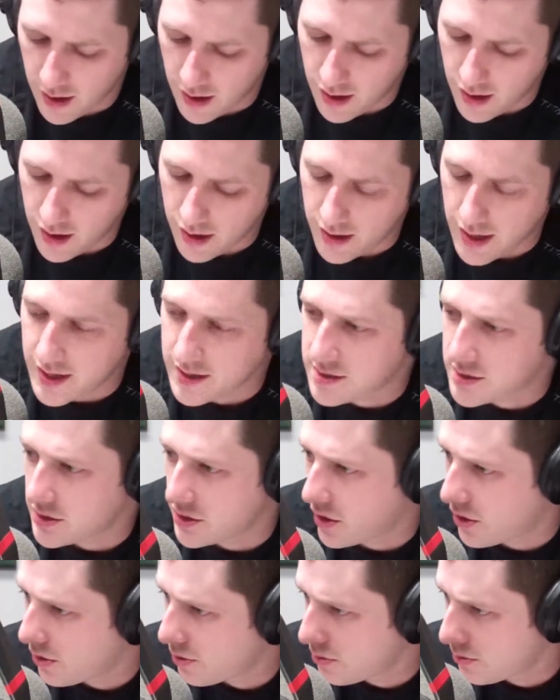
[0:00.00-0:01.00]

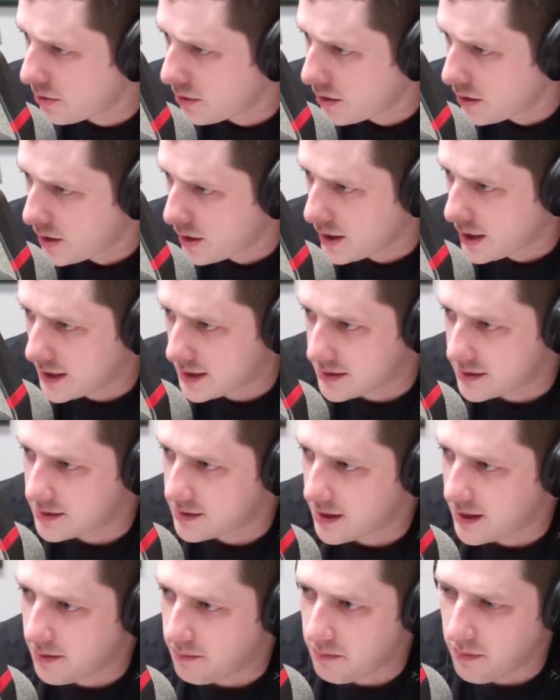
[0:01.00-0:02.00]
SEO,
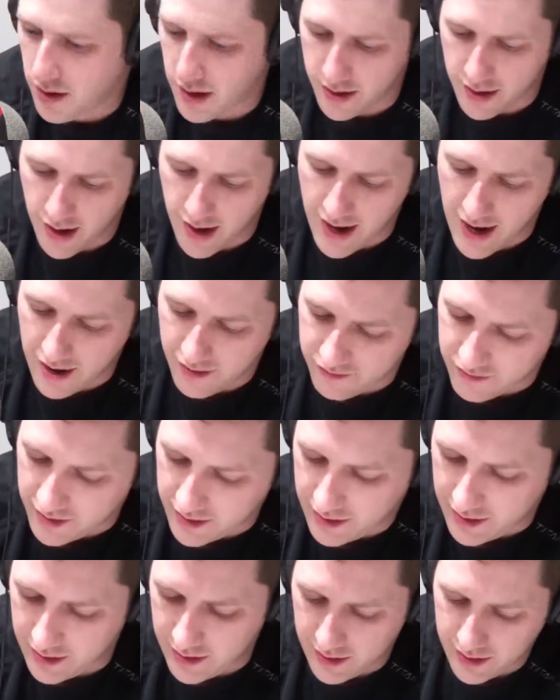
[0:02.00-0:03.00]
it might not have
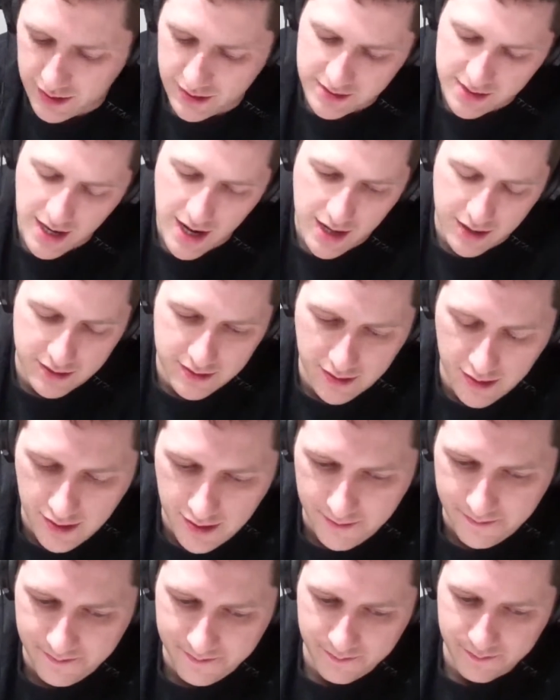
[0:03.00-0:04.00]
the exact
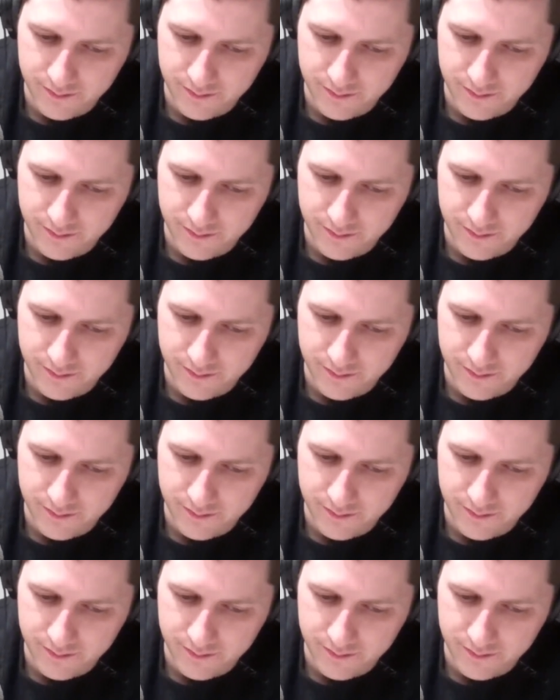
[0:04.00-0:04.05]
well,